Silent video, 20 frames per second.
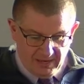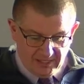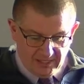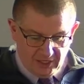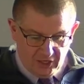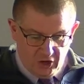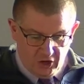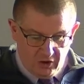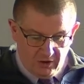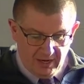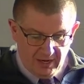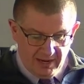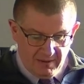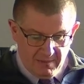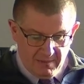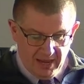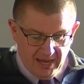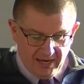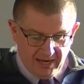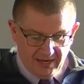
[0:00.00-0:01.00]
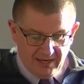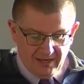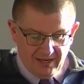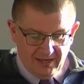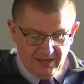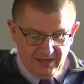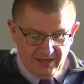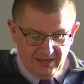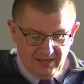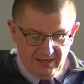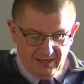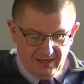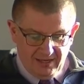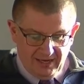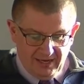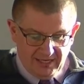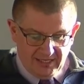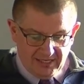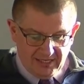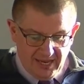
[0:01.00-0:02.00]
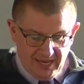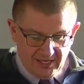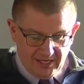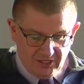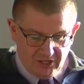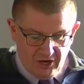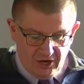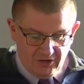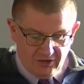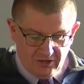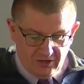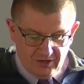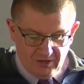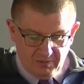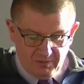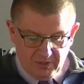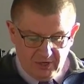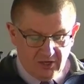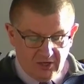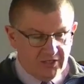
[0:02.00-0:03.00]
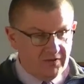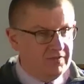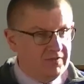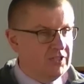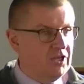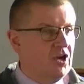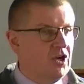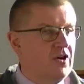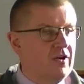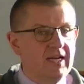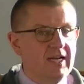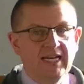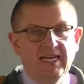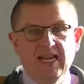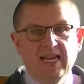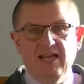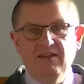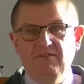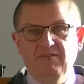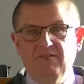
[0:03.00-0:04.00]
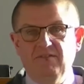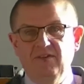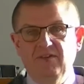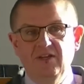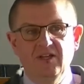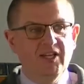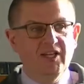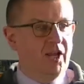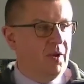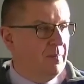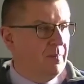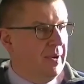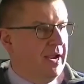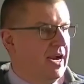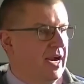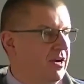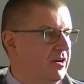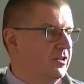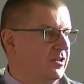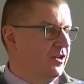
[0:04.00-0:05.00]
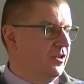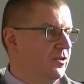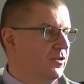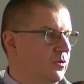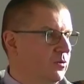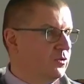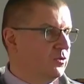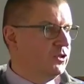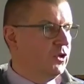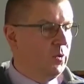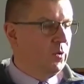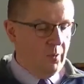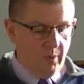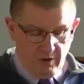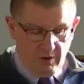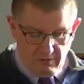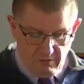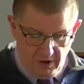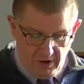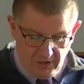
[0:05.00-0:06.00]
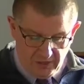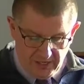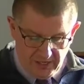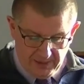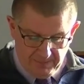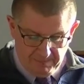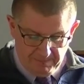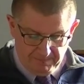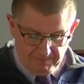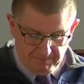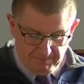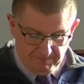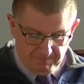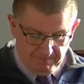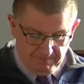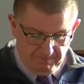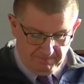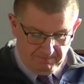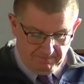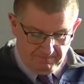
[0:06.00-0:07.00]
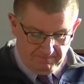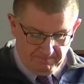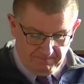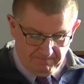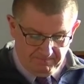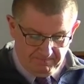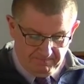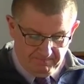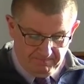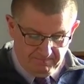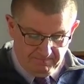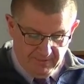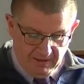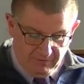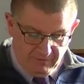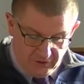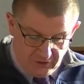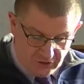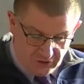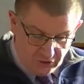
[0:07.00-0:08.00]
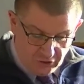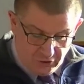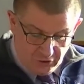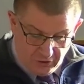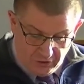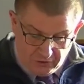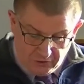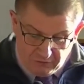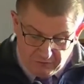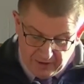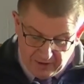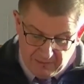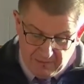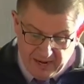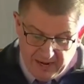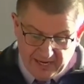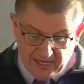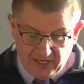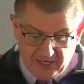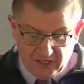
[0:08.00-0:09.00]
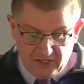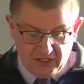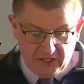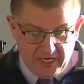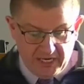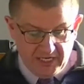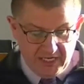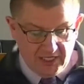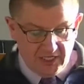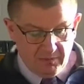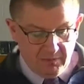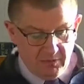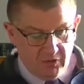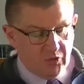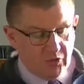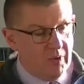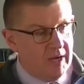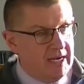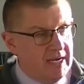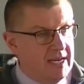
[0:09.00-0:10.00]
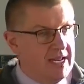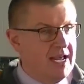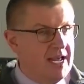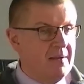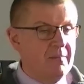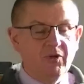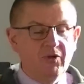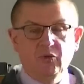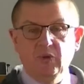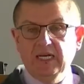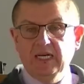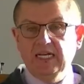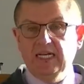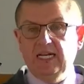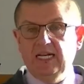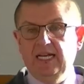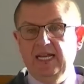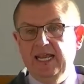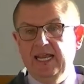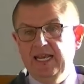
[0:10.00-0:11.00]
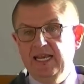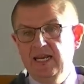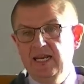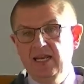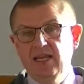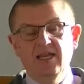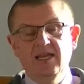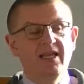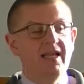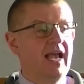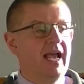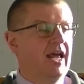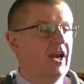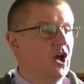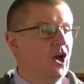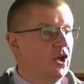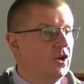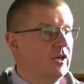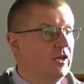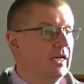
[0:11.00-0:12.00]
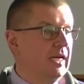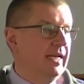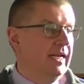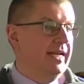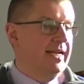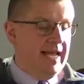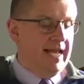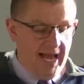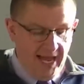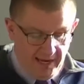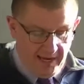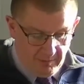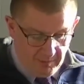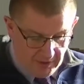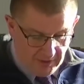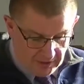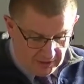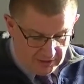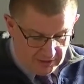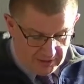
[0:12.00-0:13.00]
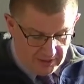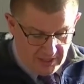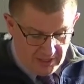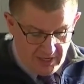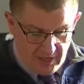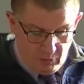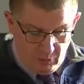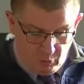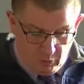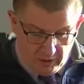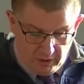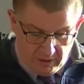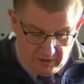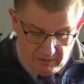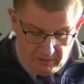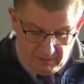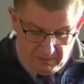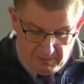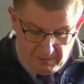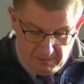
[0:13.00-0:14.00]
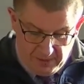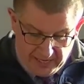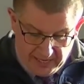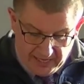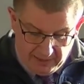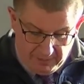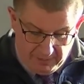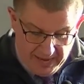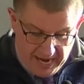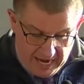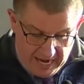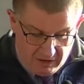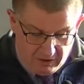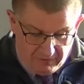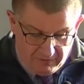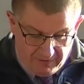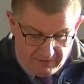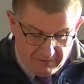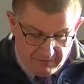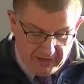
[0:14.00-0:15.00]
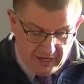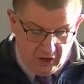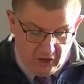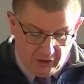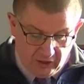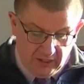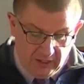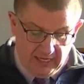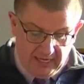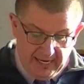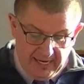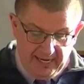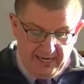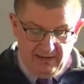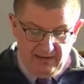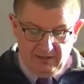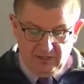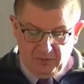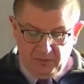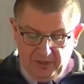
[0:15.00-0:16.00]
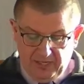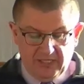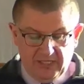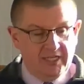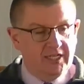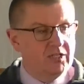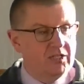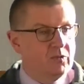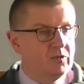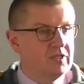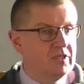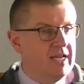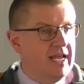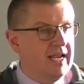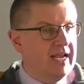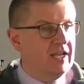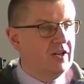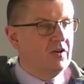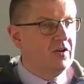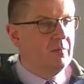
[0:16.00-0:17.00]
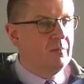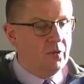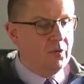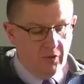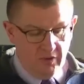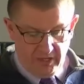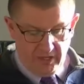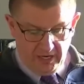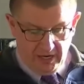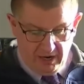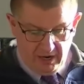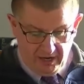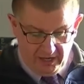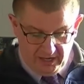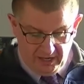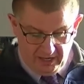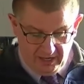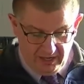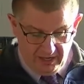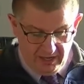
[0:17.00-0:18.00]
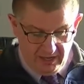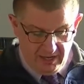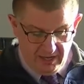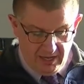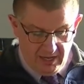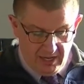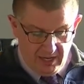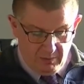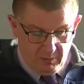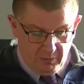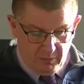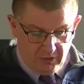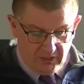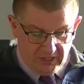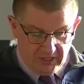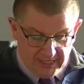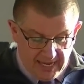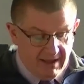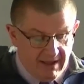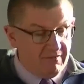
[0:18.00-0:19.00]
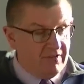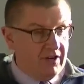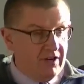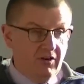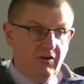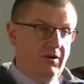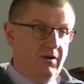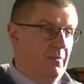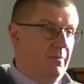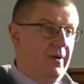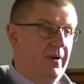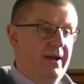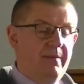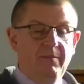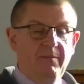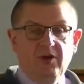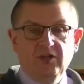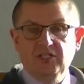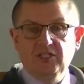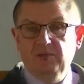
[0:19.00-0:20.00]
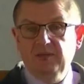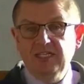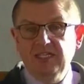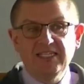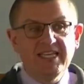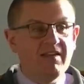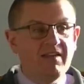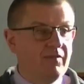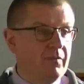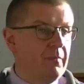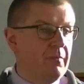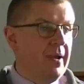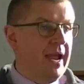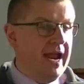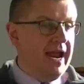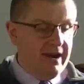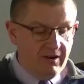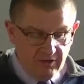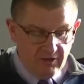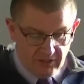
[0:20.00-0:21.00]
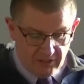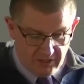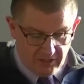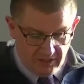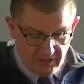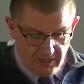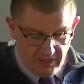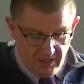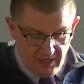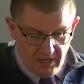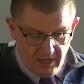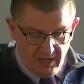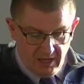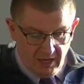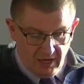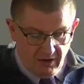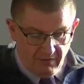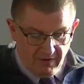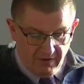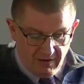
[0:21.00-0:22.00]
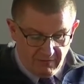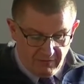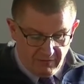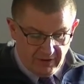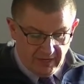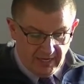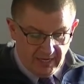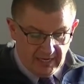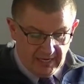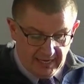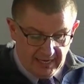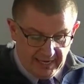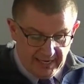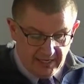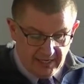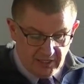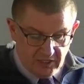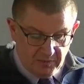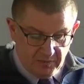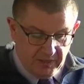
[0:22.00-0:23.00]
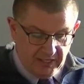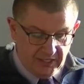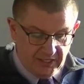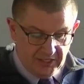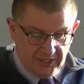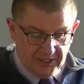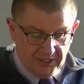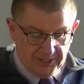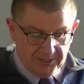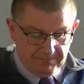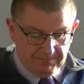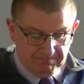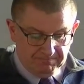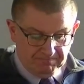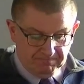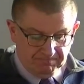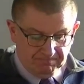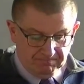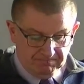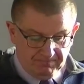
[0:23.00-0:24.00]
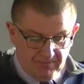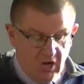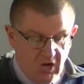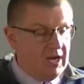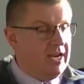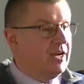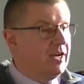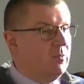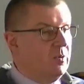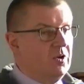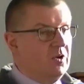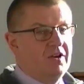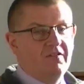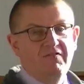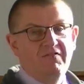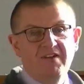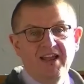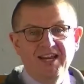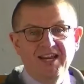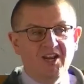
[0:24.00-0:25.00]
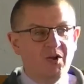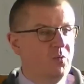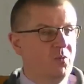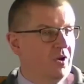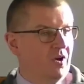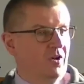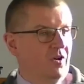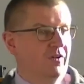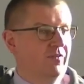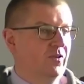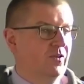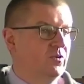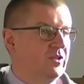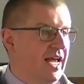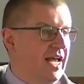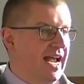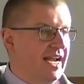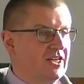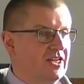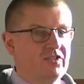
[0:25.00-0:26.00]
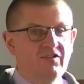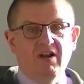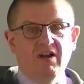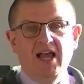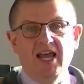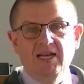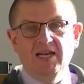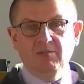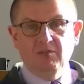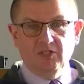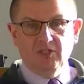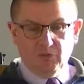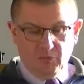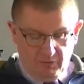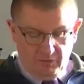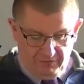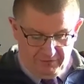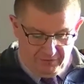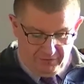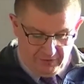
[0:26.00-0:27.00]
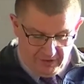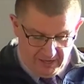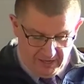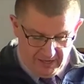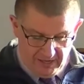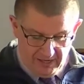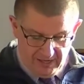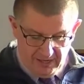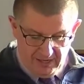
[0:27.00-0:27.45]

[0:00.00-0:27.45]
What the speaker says: as a godly man. He stands out because of his godly life compared to those who are around him. And verses 2 and 3 make a distinction between clean and unclean animals. One mating pair of every unclean species was taken on board the ark, but 7 or possibly 7 pairs of every clean species. Now later we're going to find out what all of those extra animals were for.